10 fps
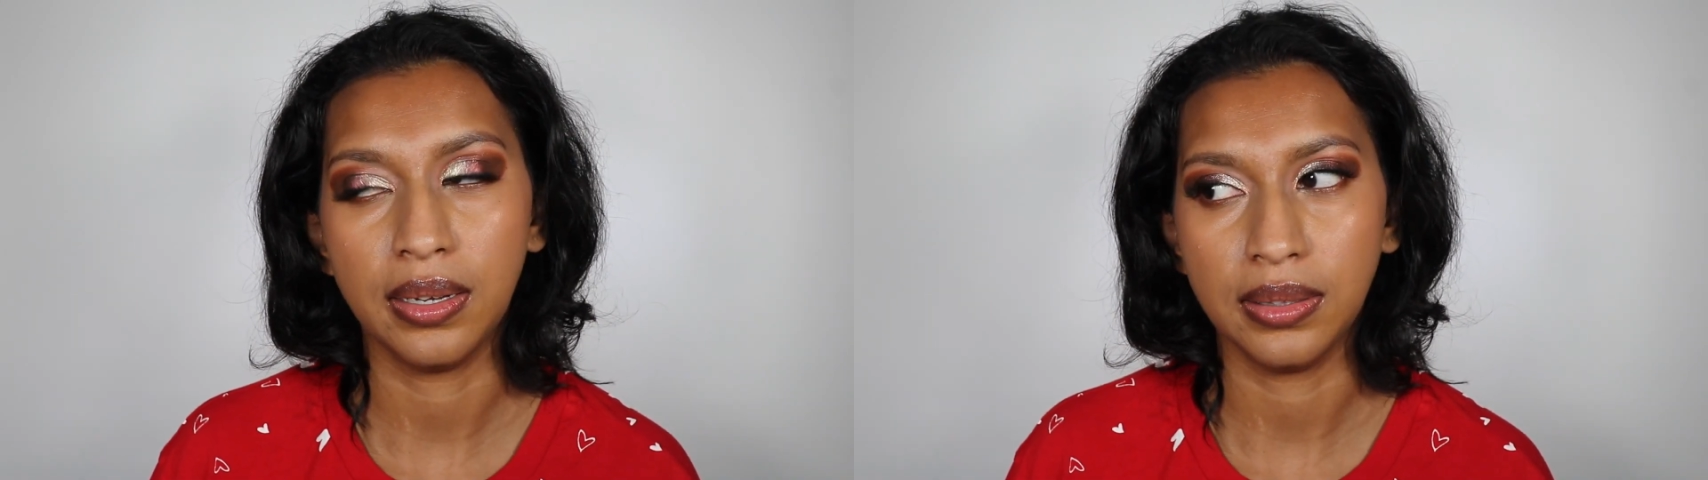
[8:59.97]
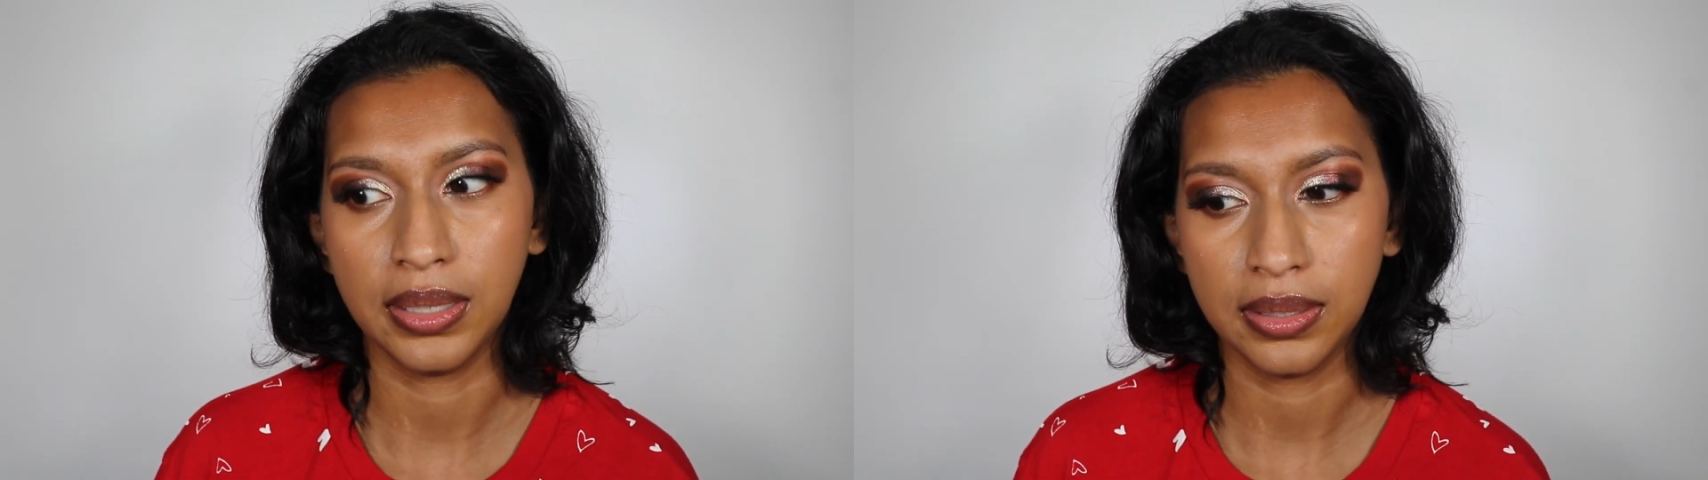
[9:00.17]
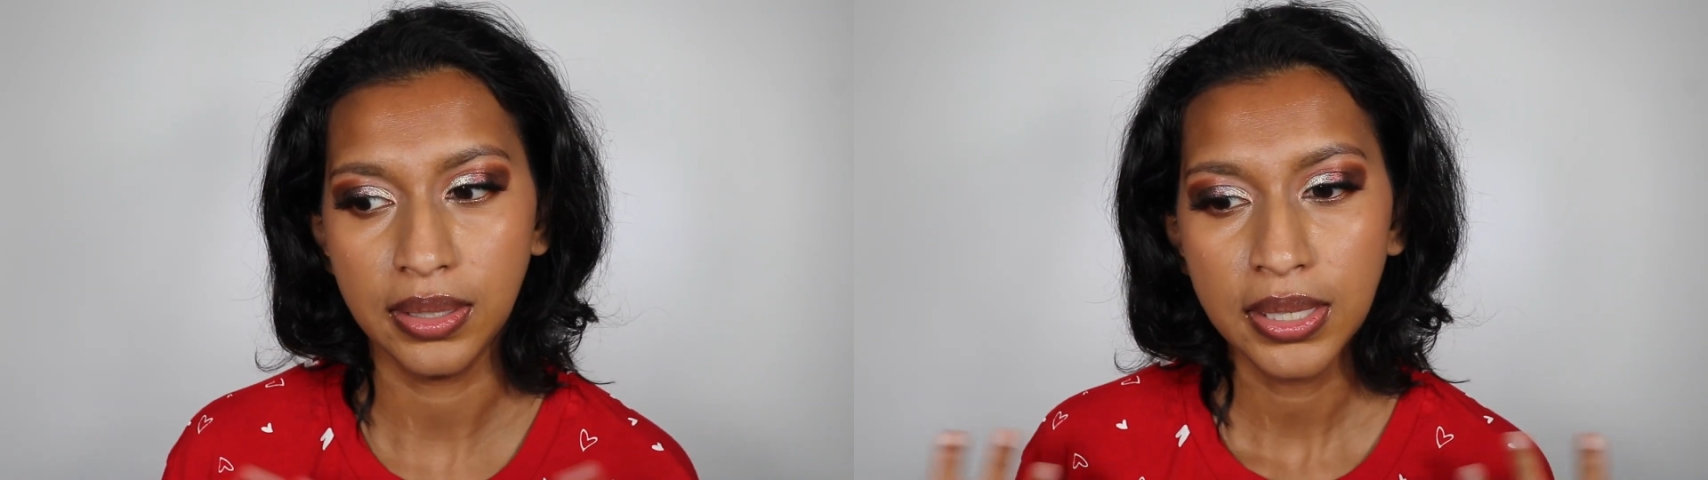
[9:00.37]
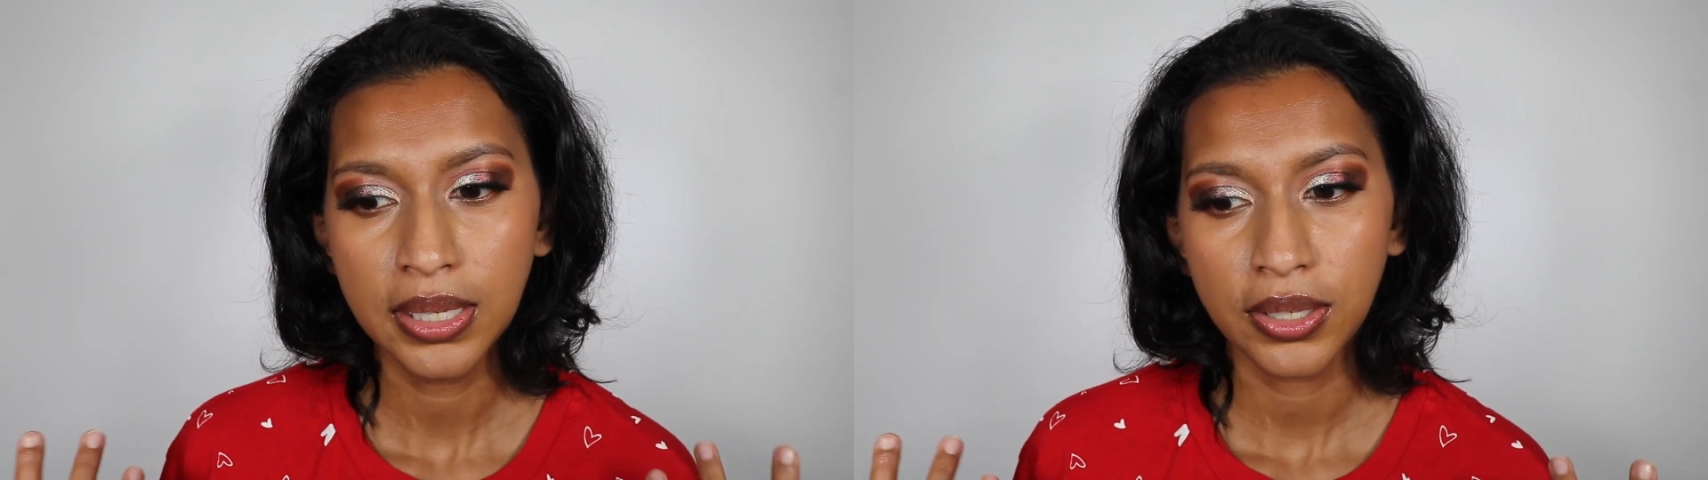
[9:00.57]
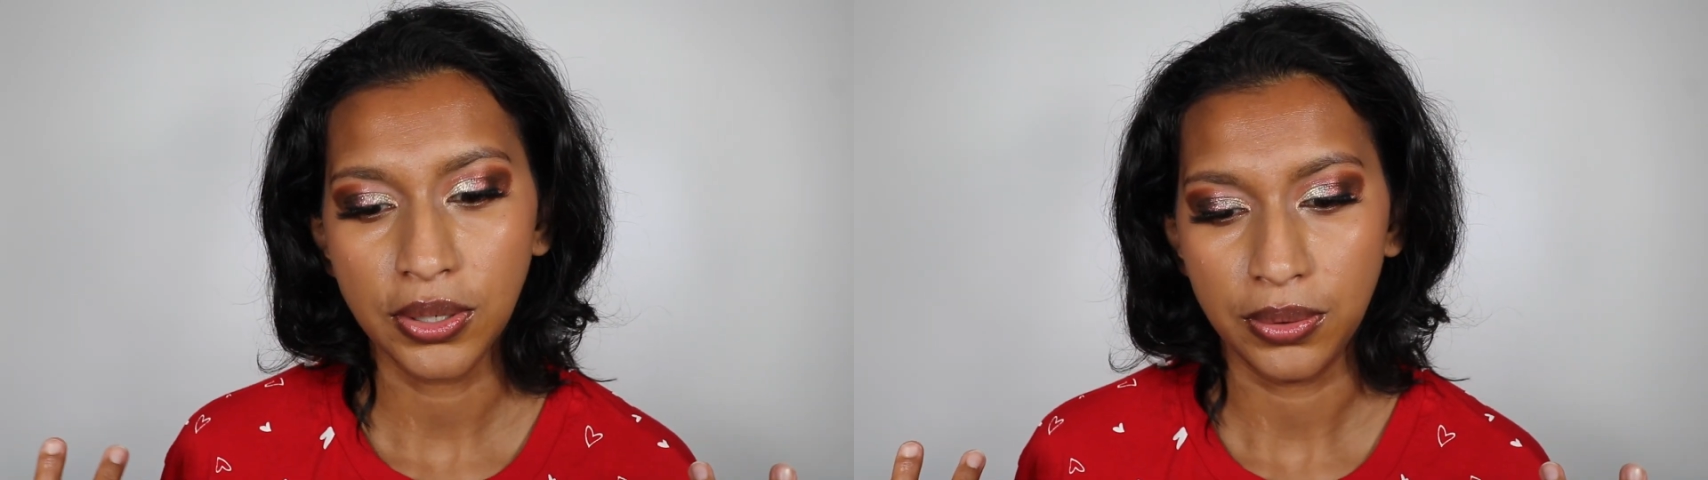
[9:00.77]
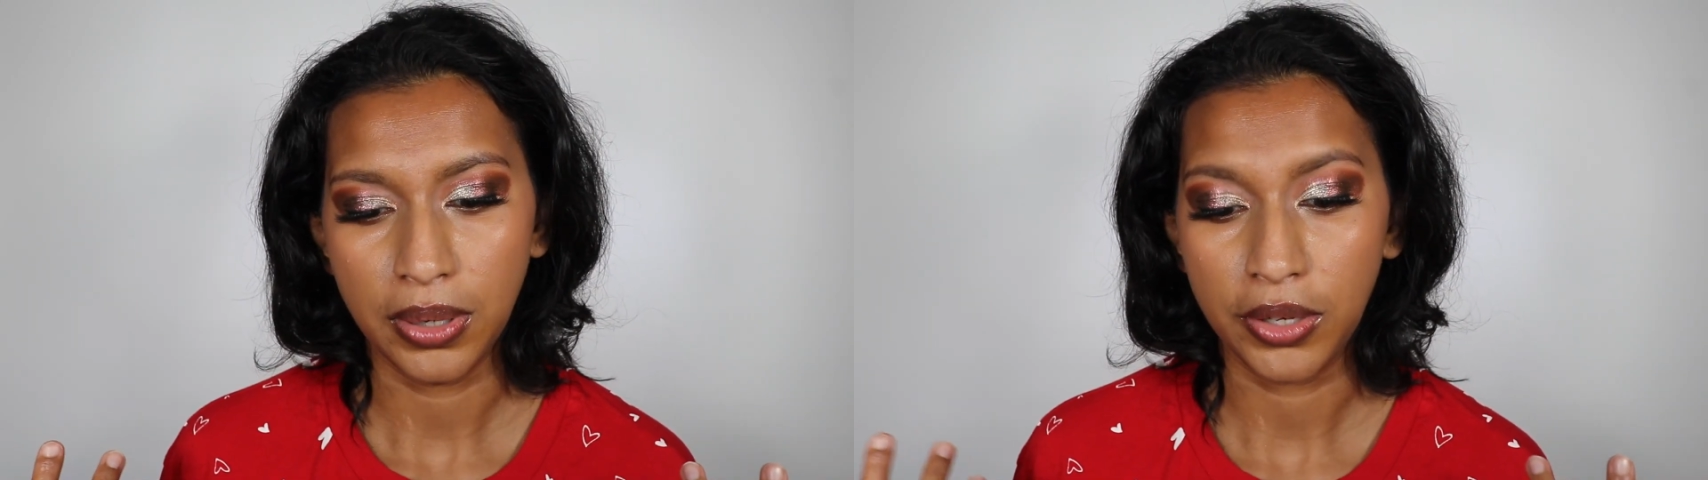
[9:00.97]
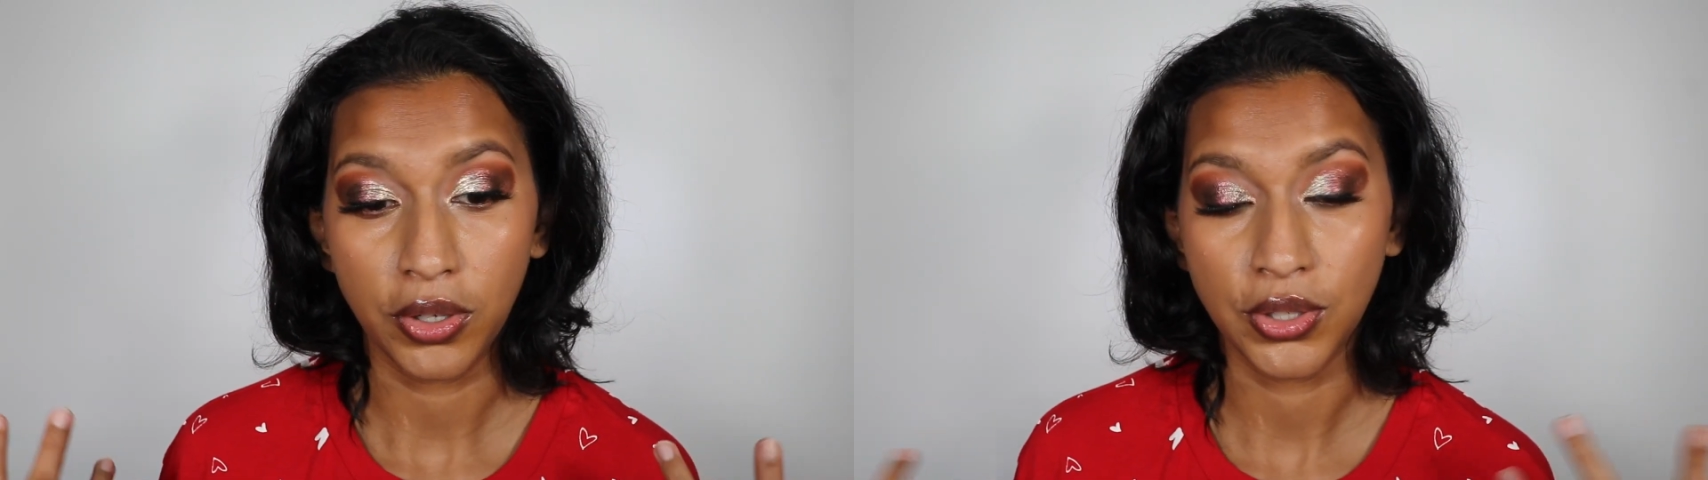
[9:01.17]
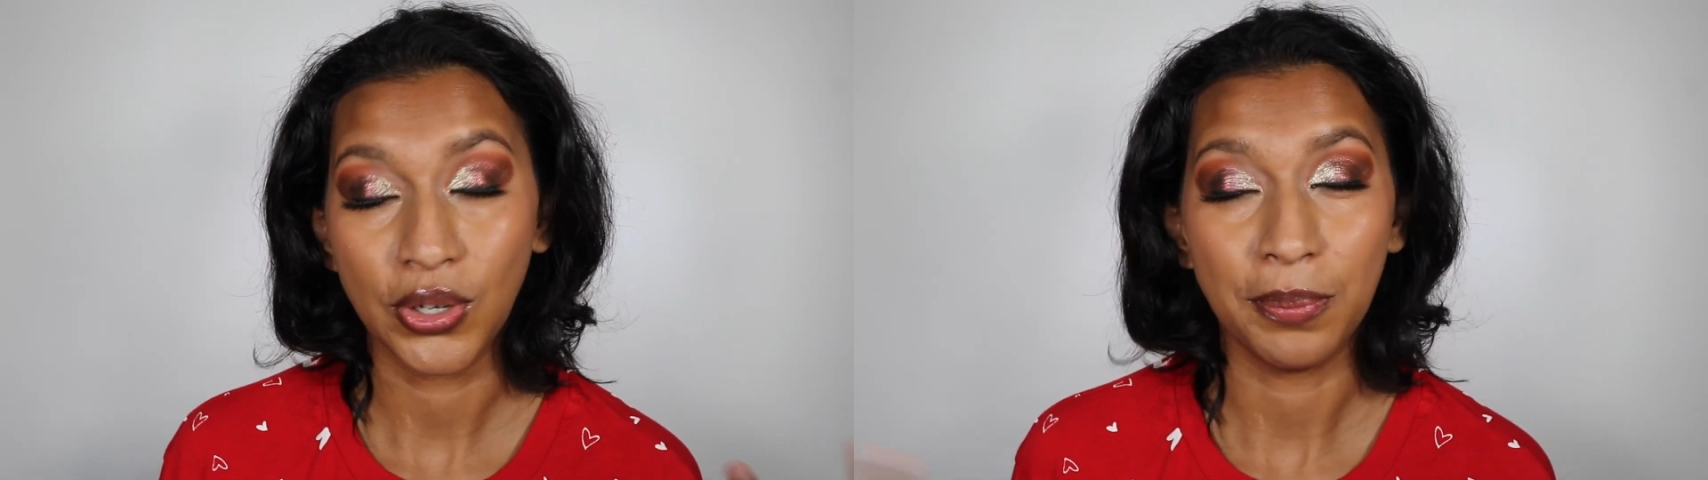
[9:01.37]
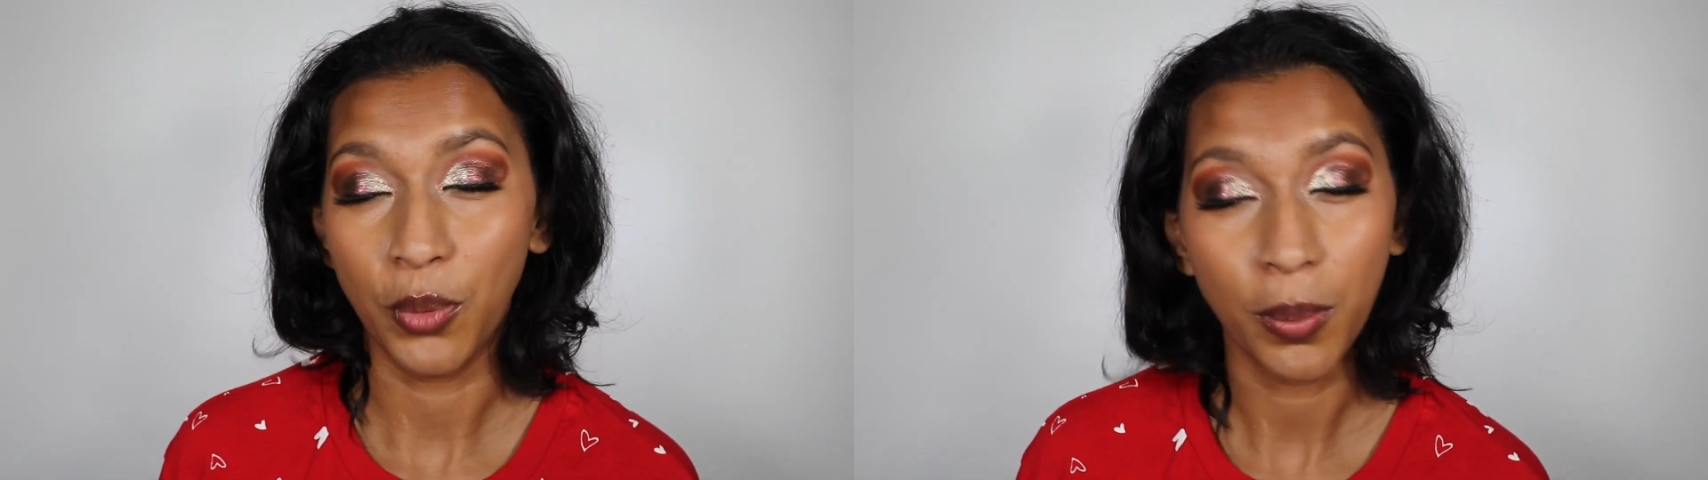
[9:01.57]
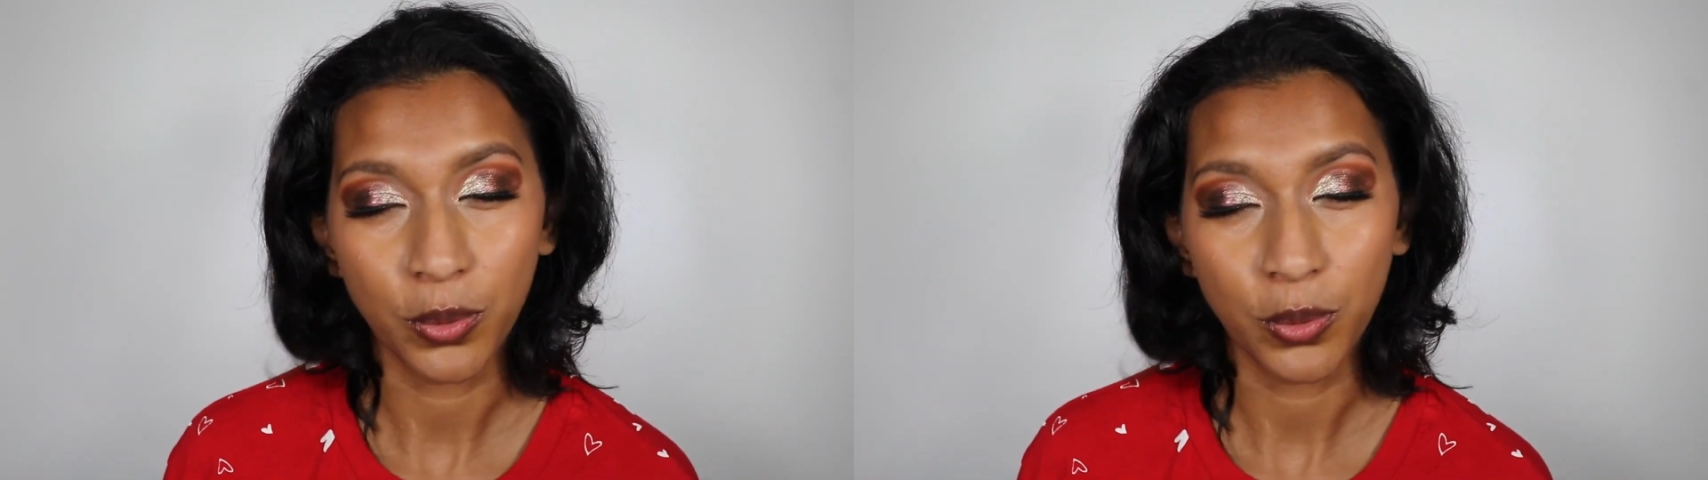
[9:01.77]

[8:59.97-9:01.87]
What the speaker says: and then, you know, I got to try more